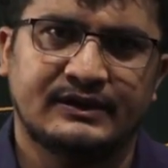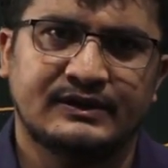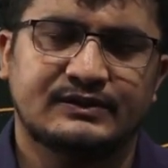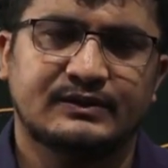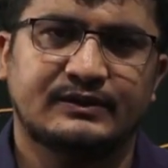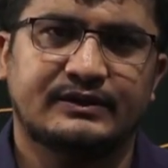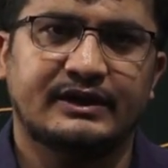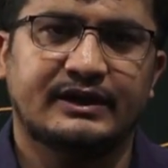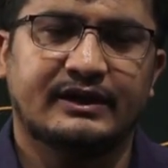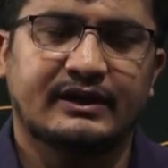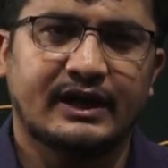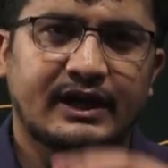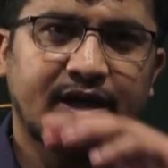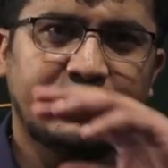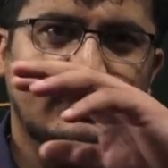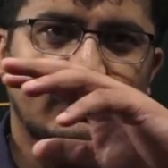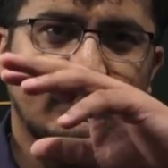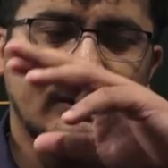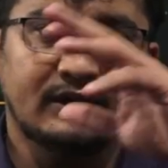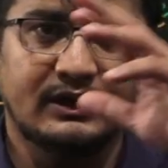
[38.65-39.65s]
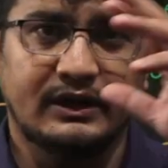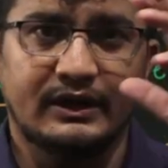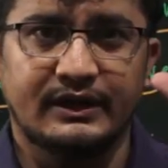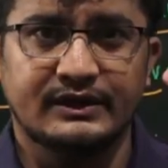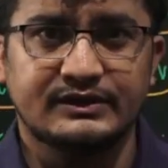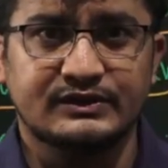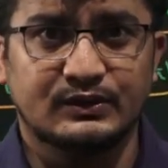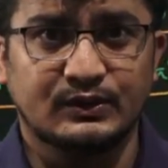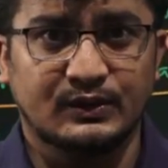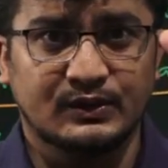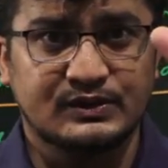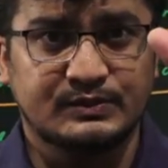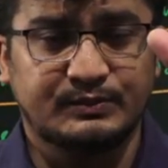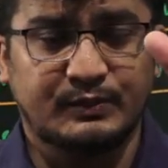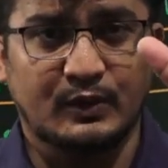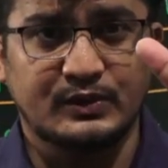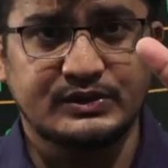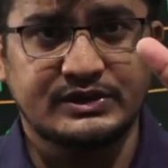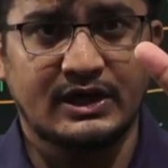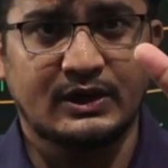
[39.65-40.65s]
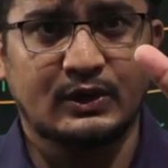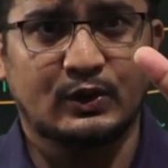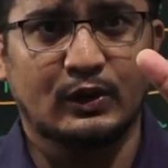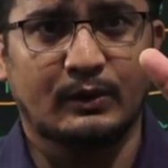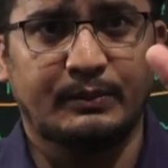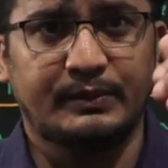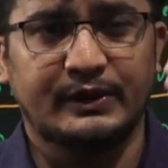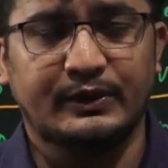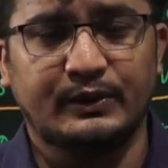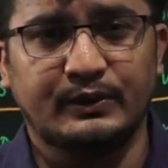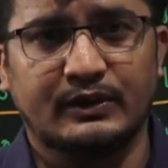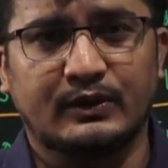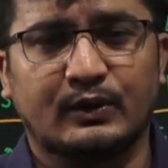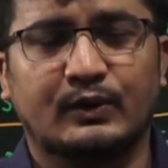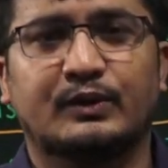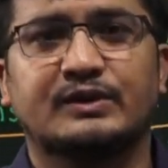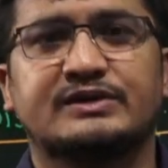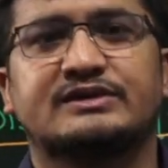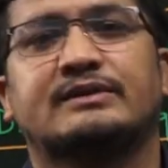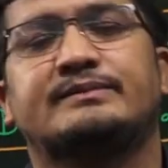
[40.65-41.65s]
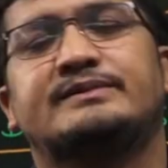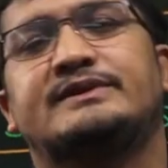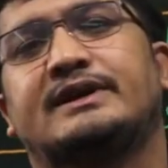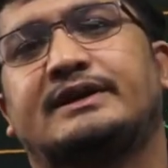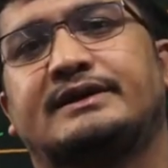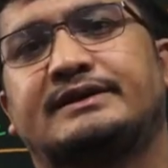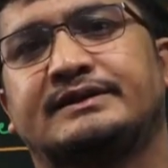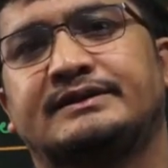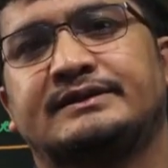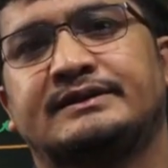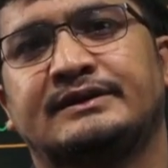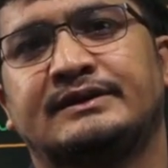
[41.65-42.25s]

So they try to relate those project topic to your course subject.